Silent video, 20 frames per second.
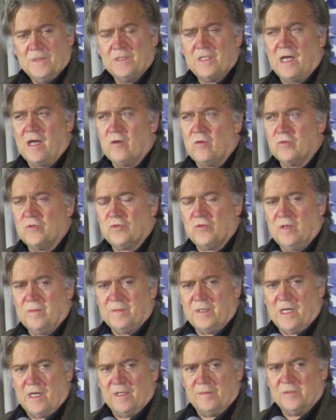Donald
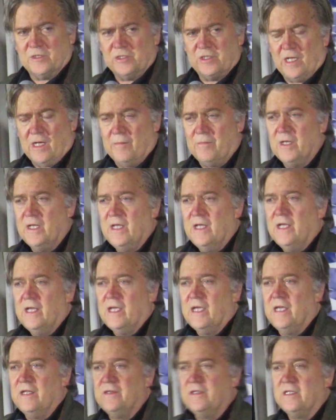Trump got him his job.
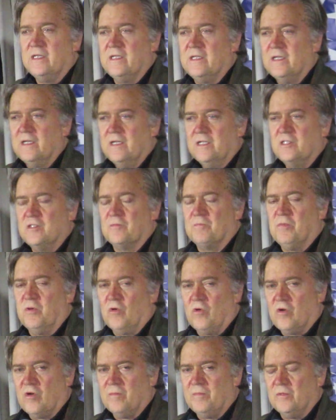And the
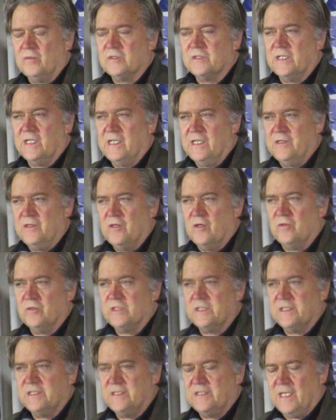deplorables in
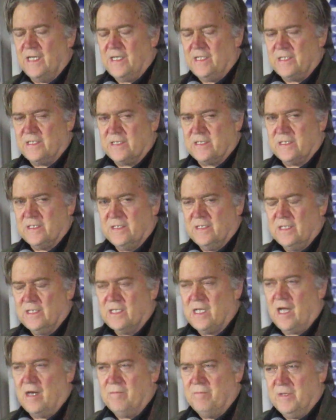those states
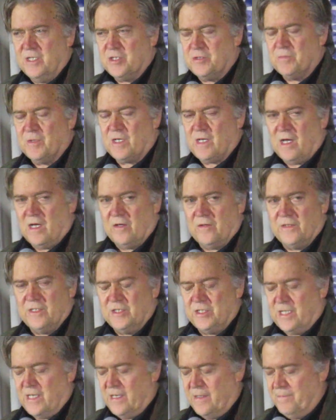got Mitch McConnell the
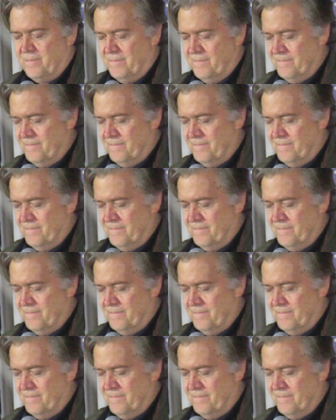job.